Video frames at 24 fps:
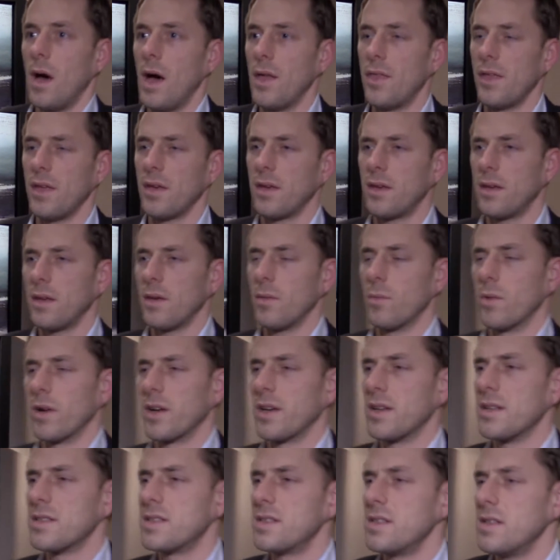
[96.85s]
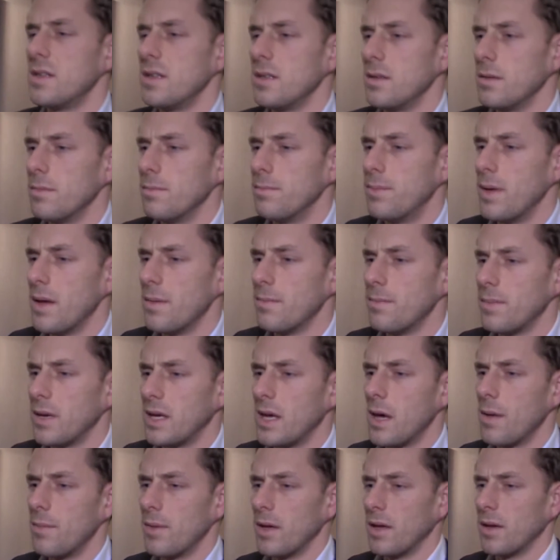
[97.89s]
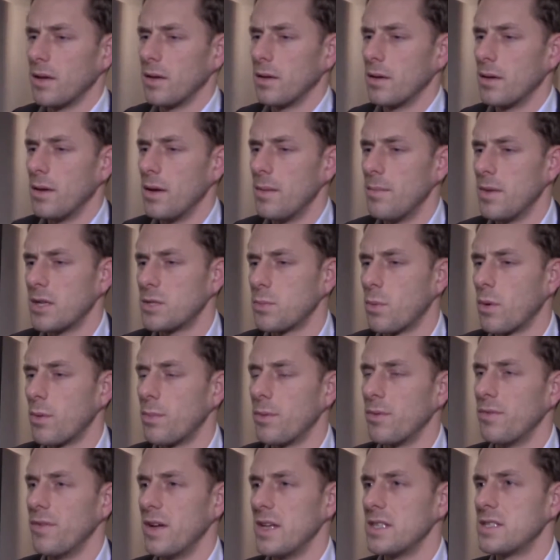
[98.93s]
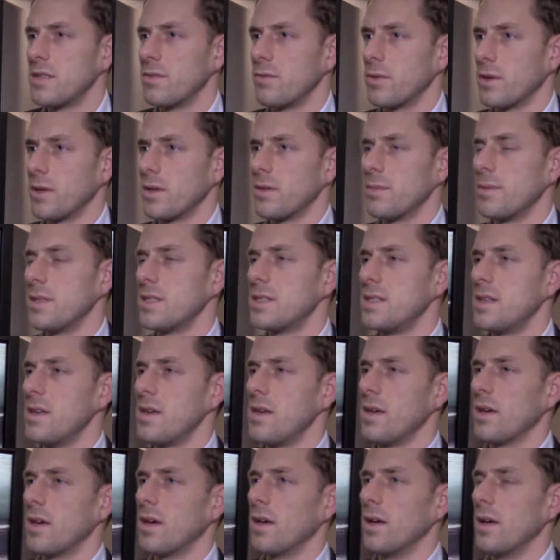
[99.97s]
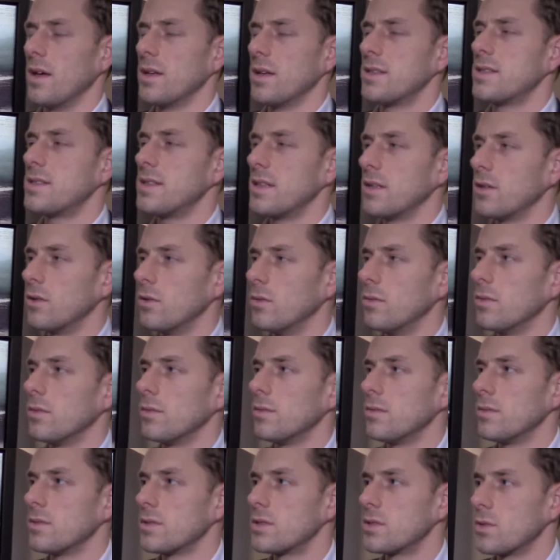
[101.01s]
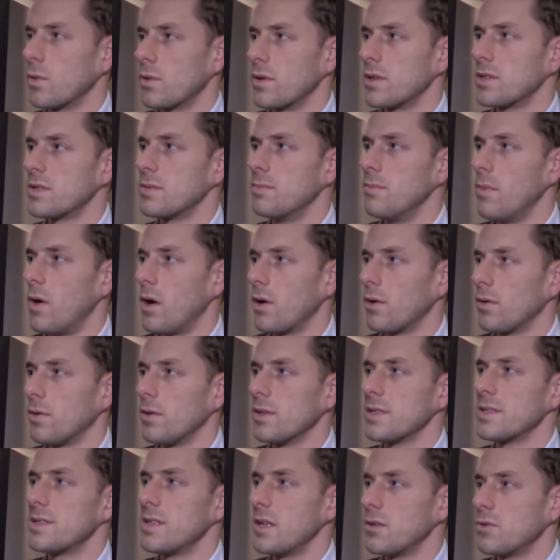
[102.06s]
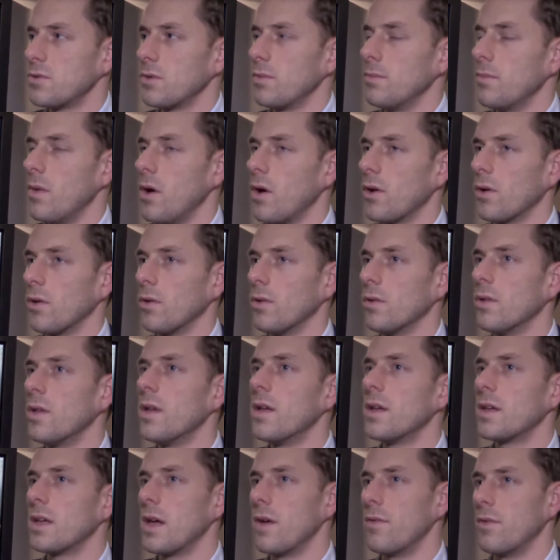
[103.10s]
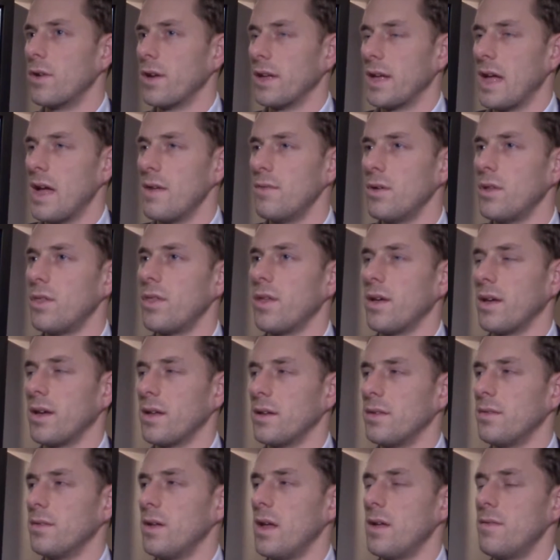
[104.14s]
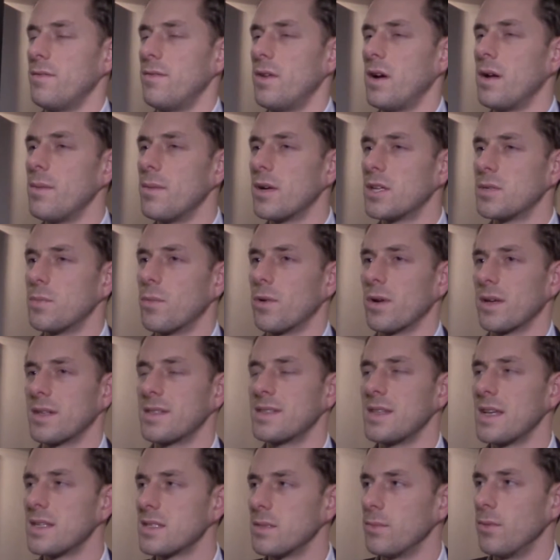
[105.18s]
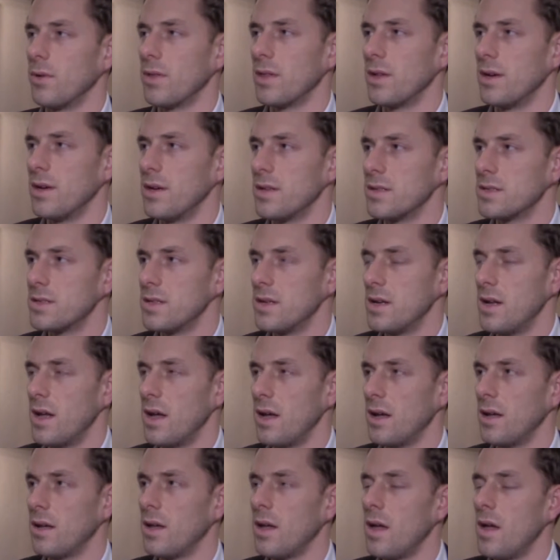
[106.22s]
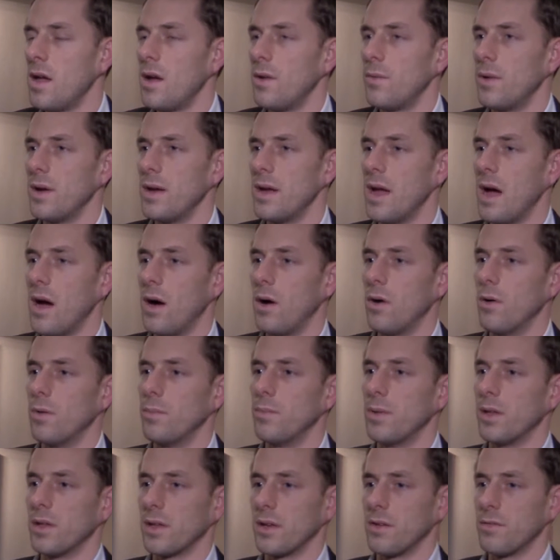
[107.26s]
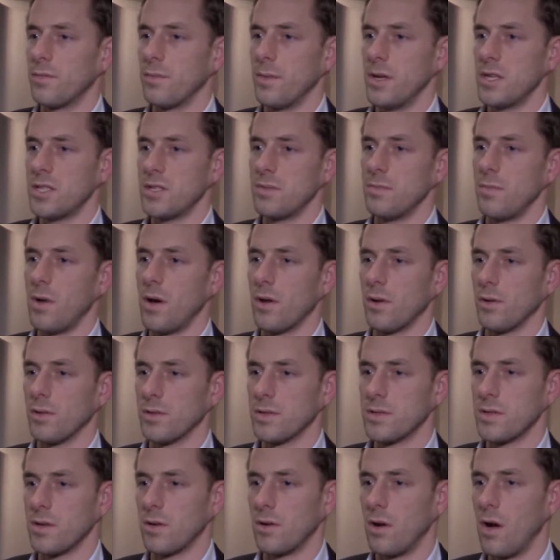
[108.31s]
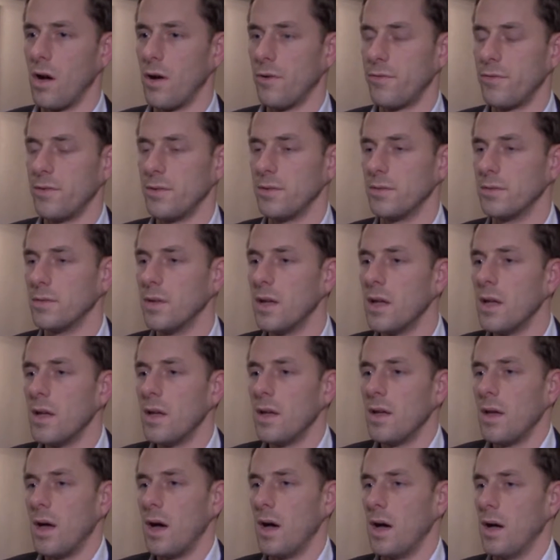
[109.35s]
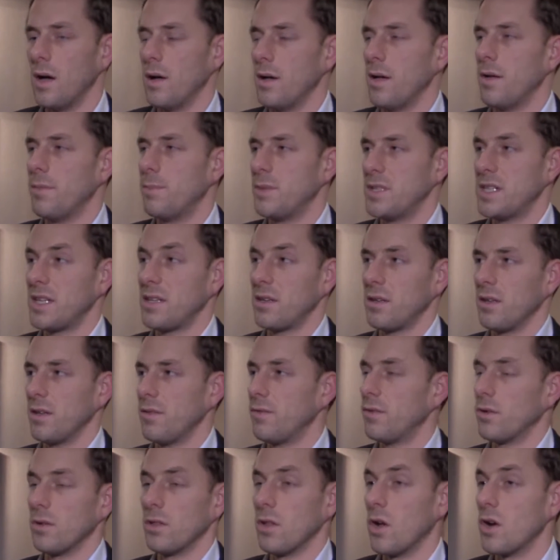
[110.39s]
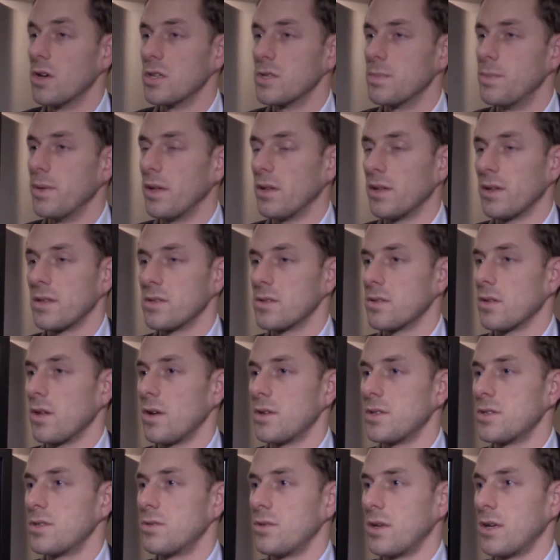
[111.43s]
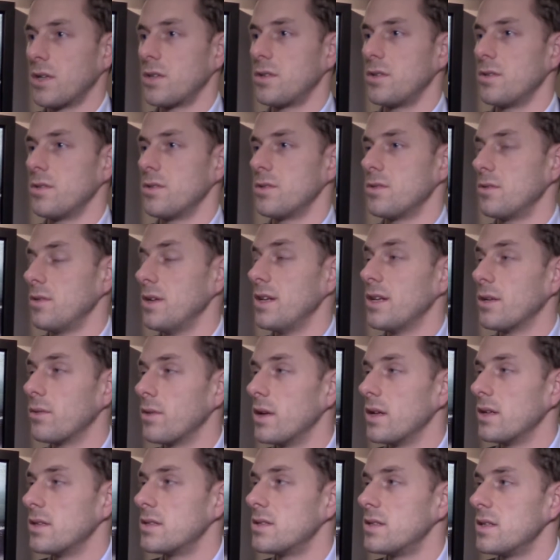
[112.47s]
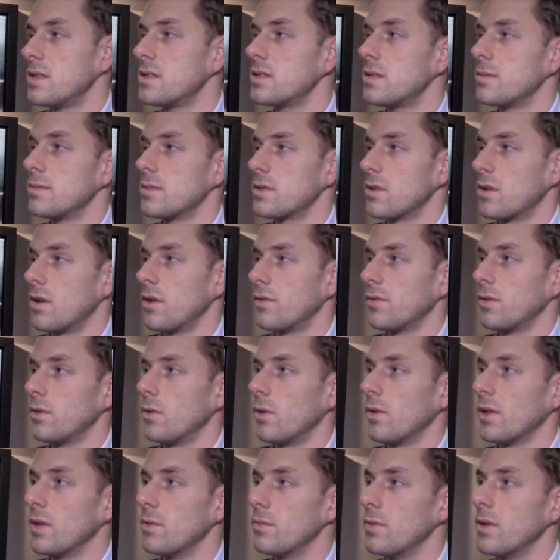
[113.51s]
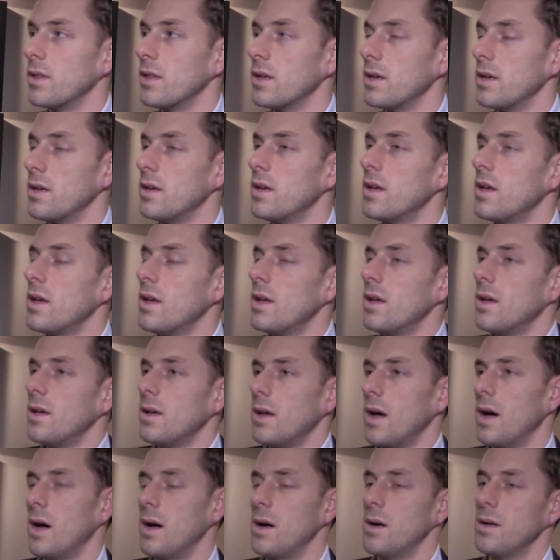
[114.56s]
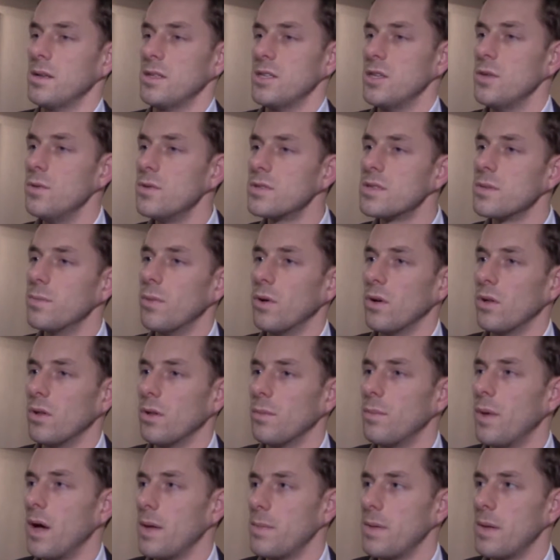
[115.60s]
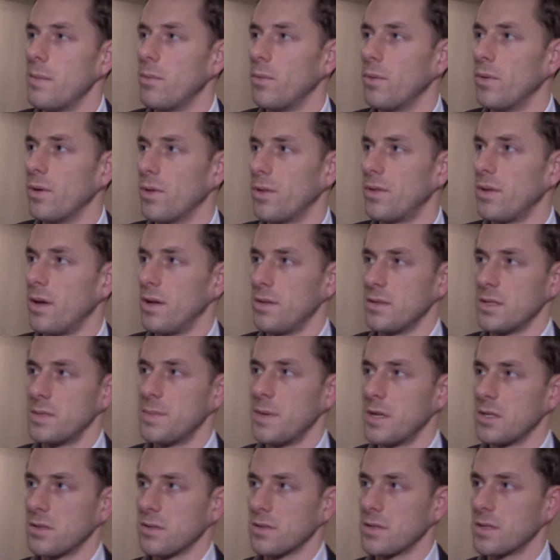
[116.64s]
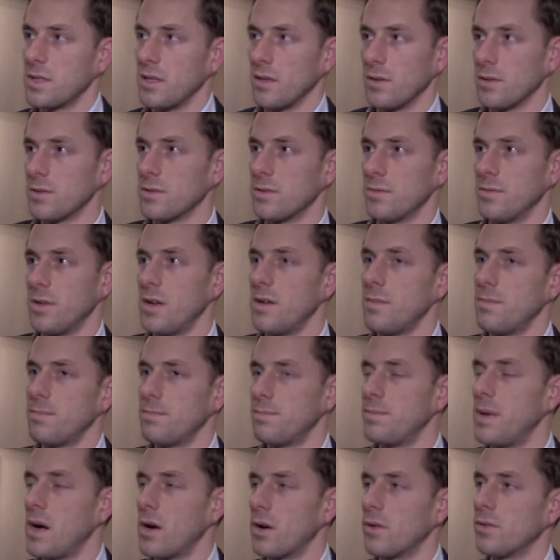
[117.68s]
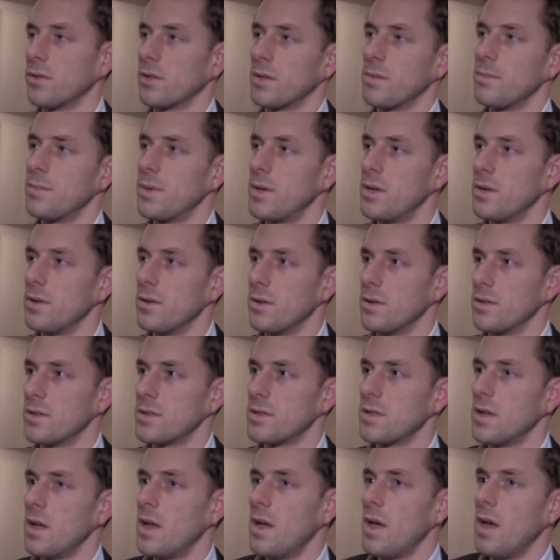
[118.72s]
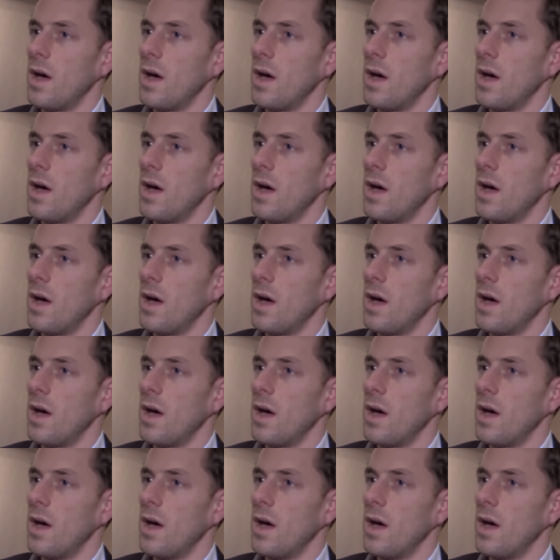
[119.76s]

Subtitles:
I think we're going to see BIM becoming much more pervasive. We're going to be seeing a single source model, a central model governing everything, and very much more accessible than it is today. Right now, building information models are often, particularly for large buildings or large structures or integrated systems, are often only really usable by people with either special skills or very powerful computers.